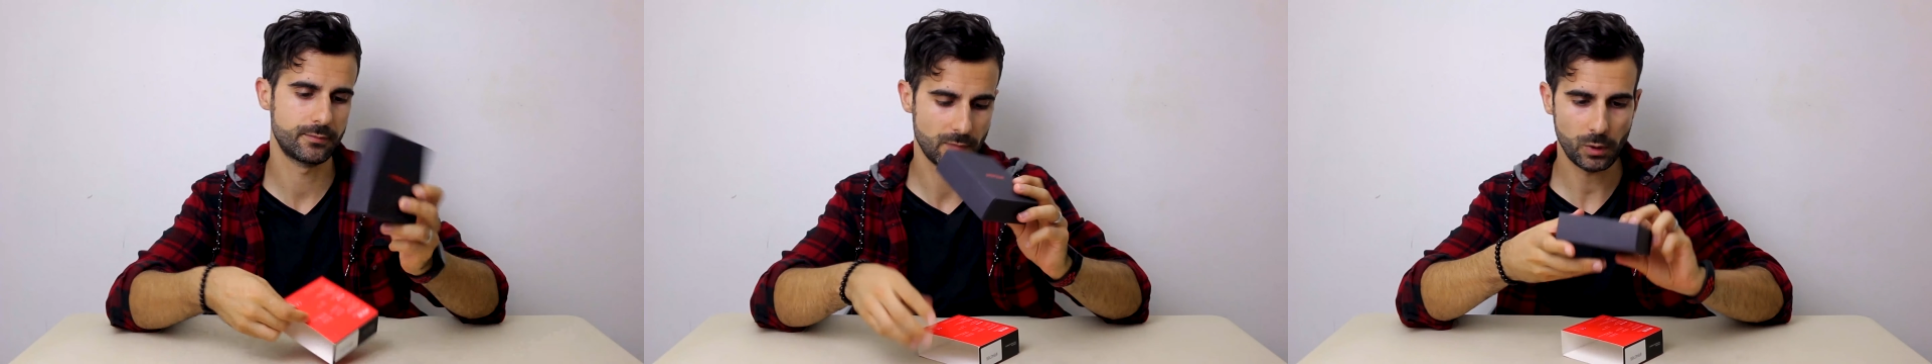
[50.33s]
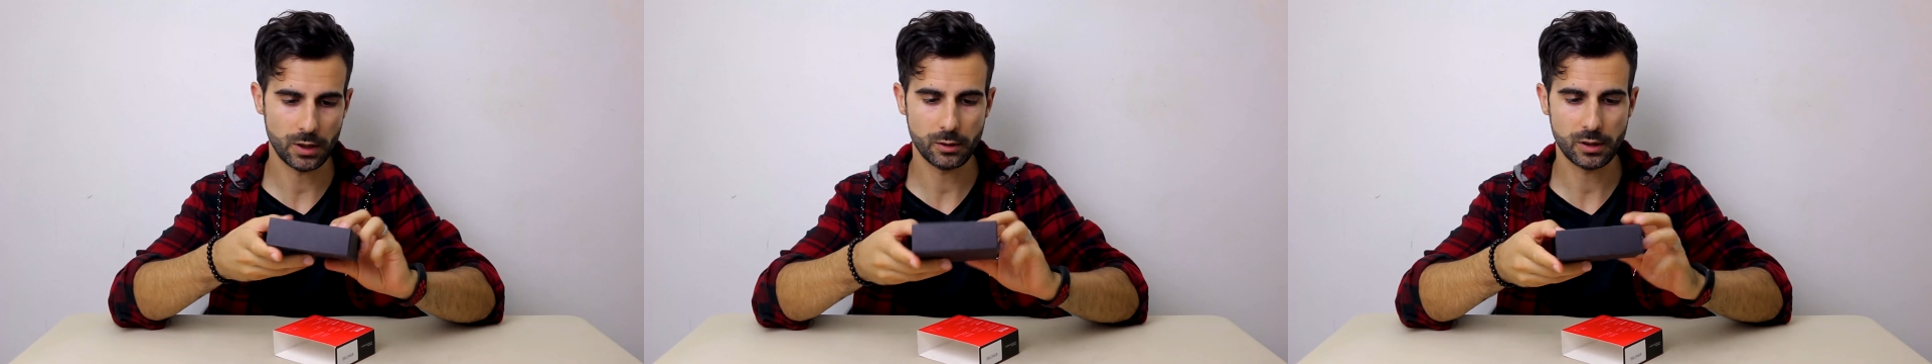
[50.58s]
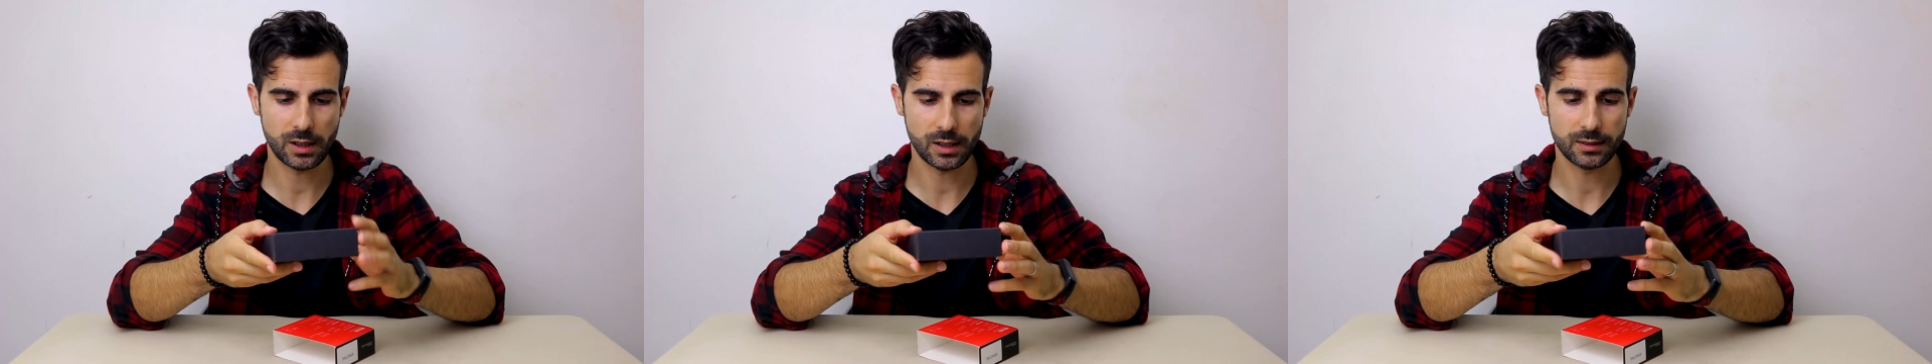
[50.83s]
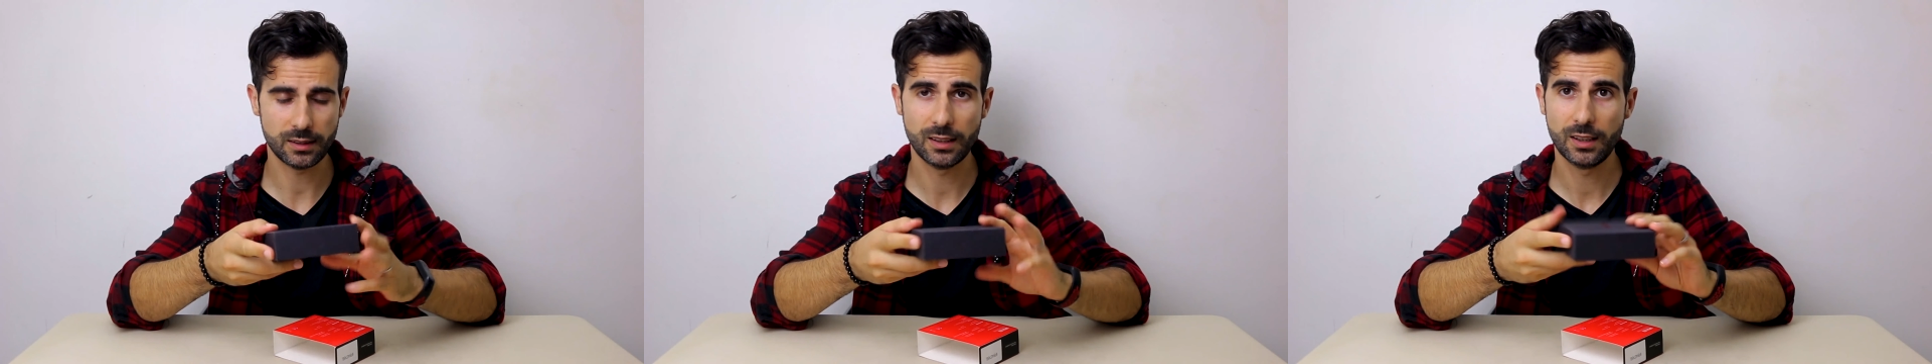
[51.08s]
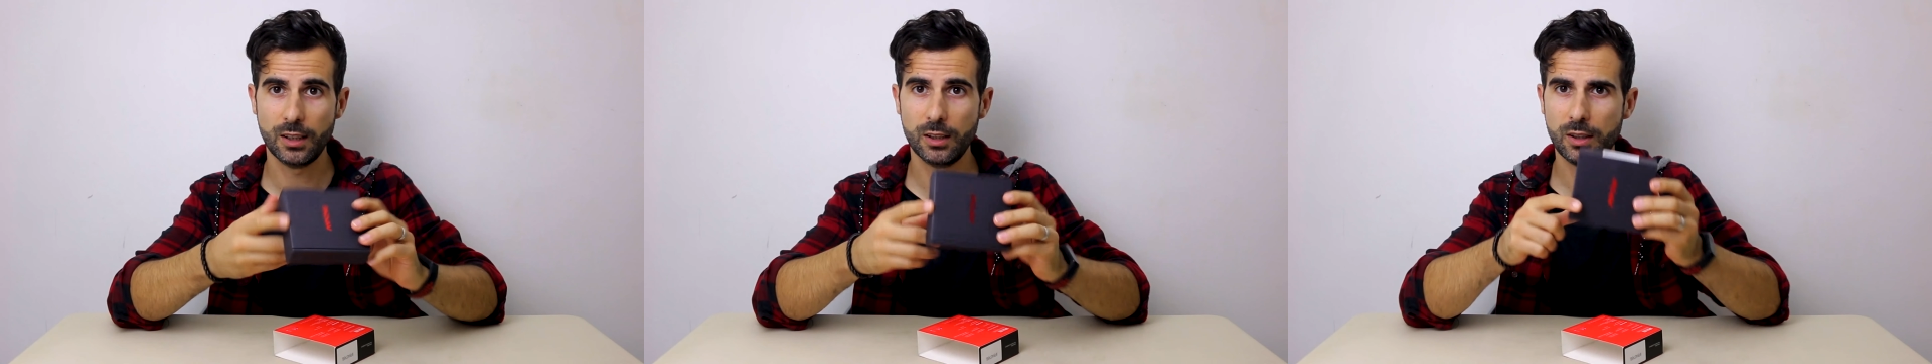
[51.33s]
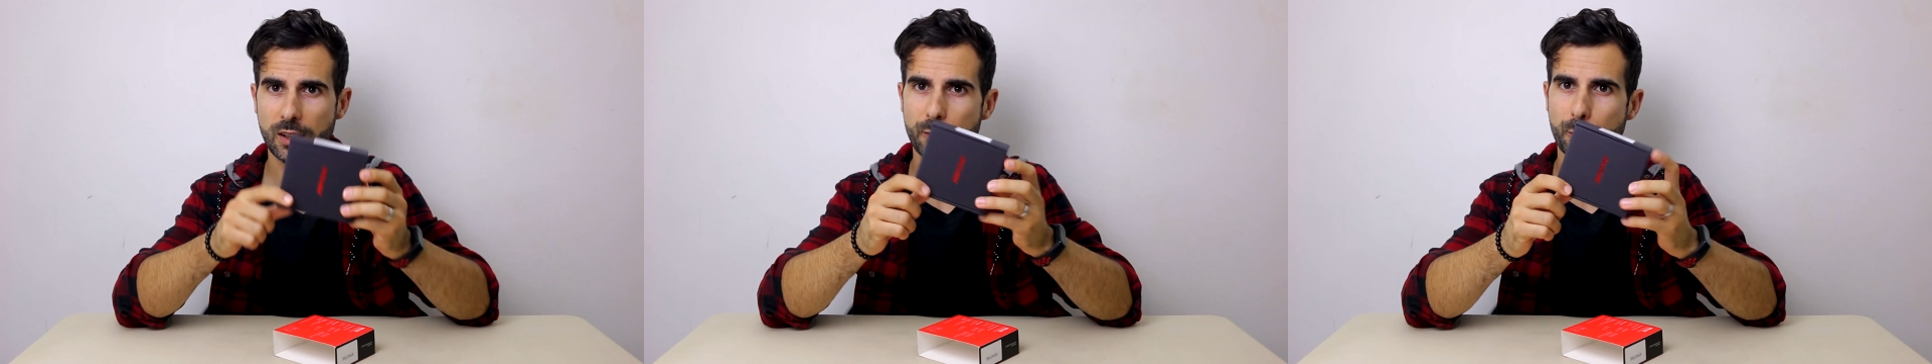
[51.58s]
well, you get
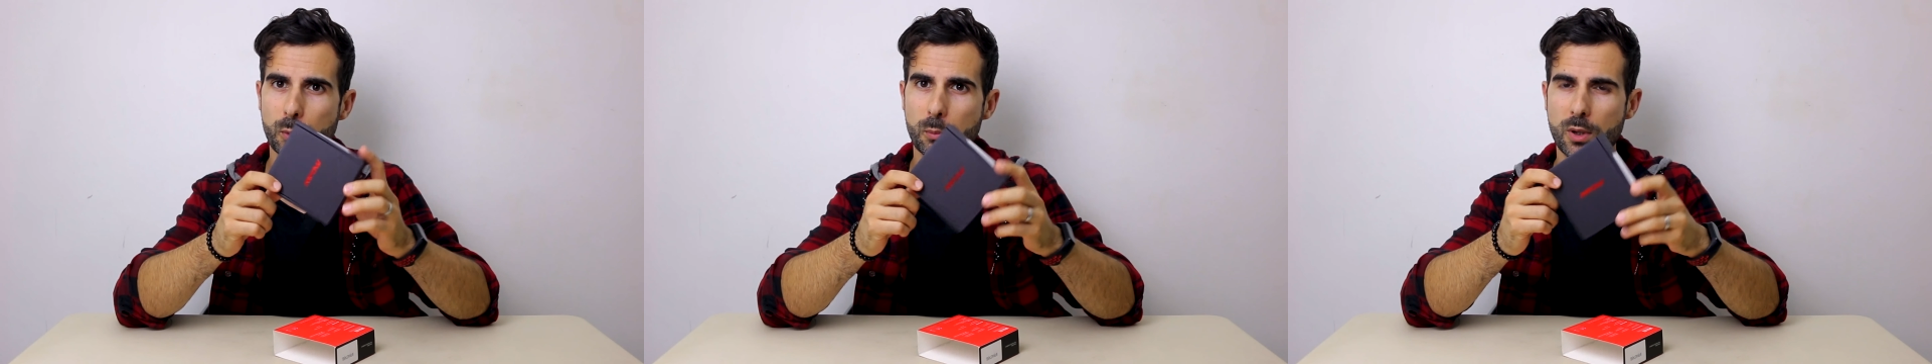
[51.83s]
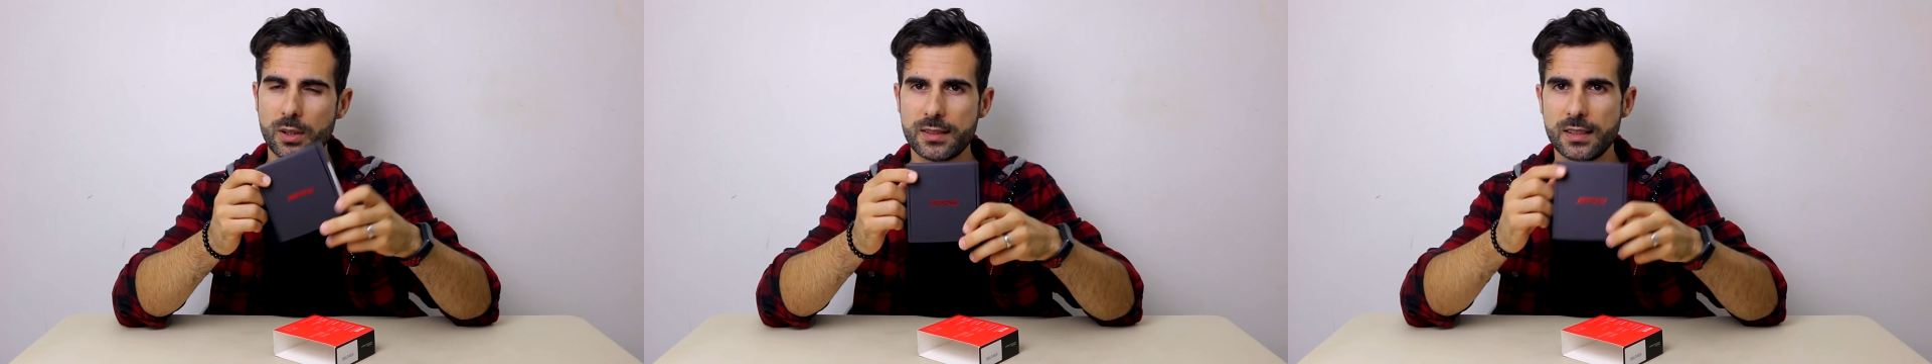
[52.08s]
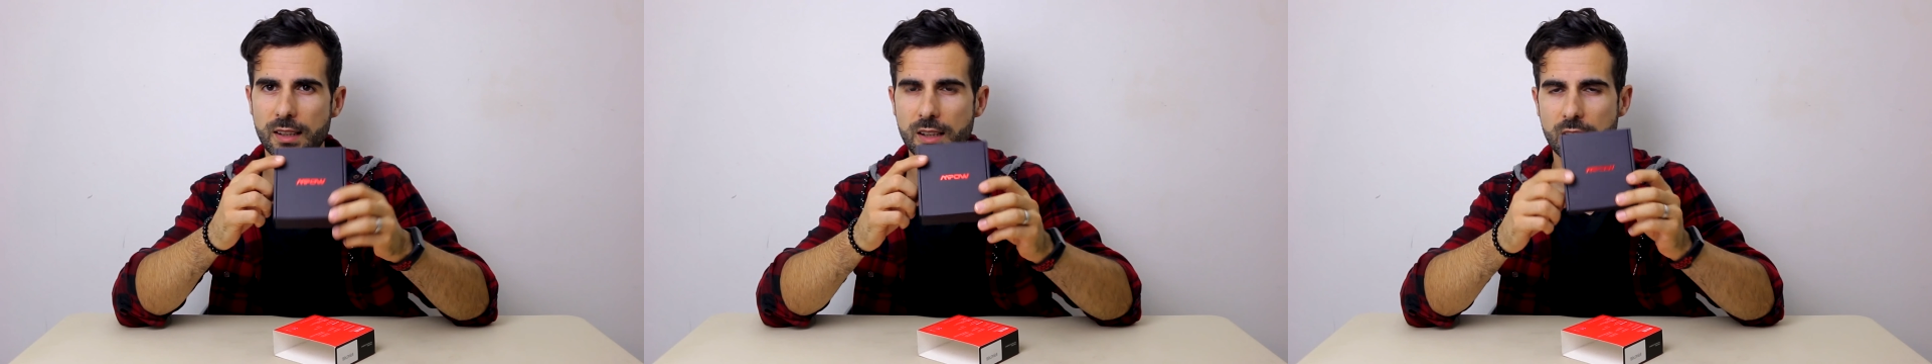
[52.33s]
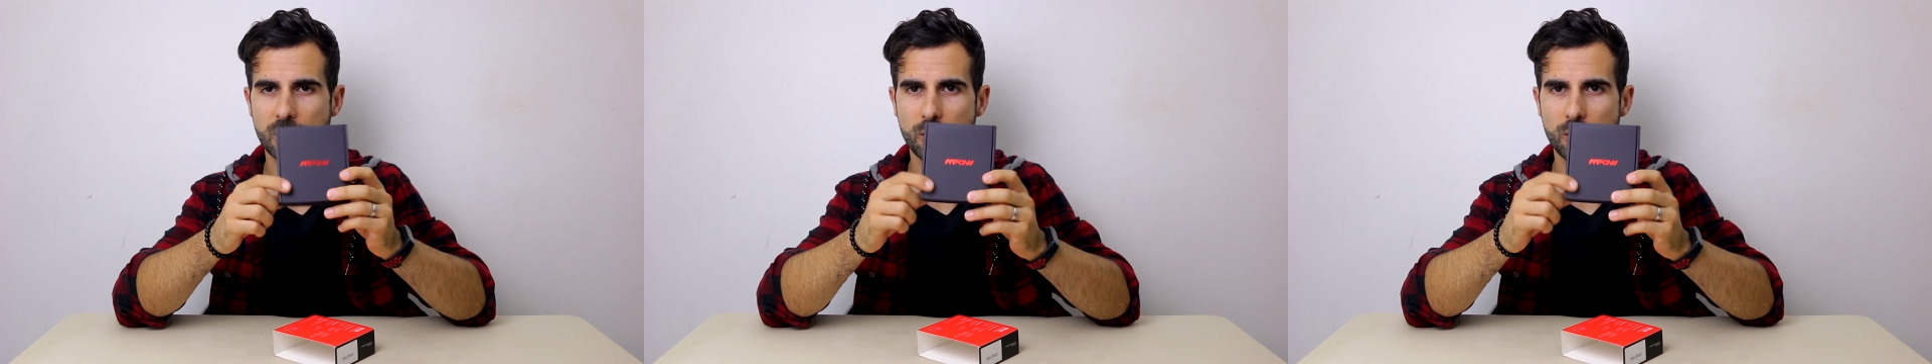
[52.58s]
a full box like